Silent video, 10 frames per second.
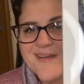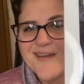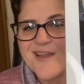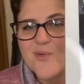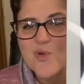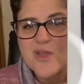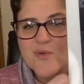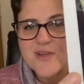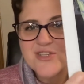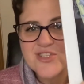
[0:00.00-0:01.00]
I really
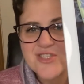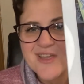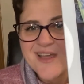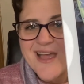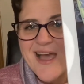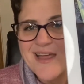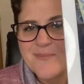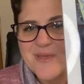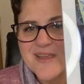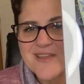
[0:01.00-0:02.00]
wish I'd
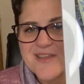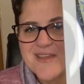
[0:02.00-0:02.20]
picked